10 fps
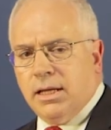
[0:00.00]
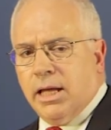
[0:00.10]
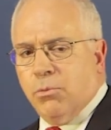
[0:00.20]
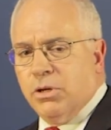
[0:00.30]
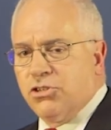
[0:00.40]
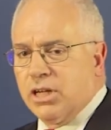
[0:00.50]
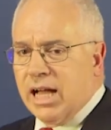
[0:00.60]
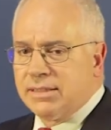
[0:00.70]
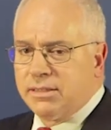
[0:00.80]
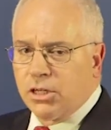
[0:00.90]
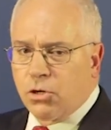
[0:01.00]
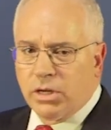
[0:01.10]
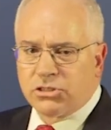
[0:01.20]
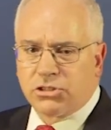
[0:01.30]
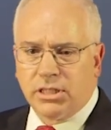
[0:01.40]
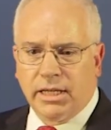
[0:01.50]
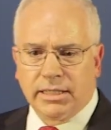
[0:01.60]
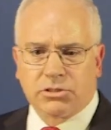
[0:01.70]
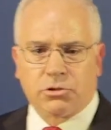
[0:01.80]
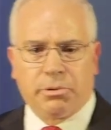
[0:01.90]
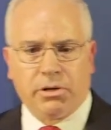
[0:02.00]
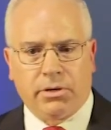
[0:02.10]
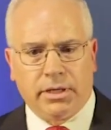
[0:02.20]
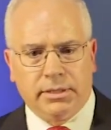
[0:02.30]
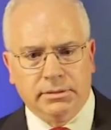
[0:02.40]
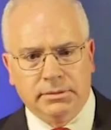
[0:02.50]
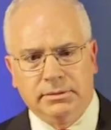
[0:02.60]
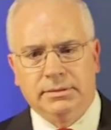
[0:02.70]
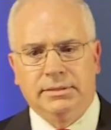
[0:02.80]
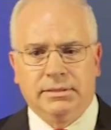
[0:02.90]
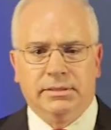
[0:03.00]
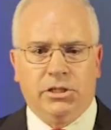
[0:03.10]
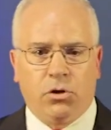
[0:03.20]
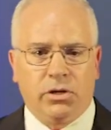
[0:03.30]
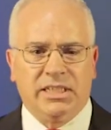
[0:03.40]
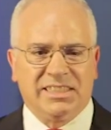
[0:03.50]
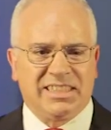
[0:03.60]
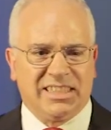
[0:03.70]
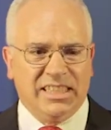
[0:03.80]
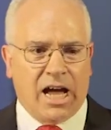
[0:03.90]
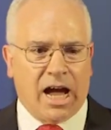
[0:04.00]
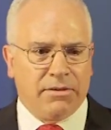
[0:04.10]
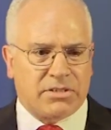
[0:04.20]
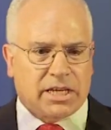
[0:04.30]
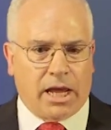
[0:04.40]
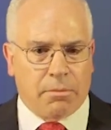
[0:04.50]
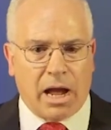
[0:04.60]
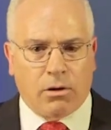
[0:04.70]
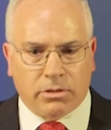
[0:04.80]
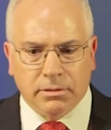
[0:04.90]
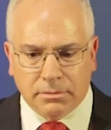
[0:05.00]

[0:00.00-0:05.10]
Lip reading: And when she got to the question and answer period, the audience's knives came out.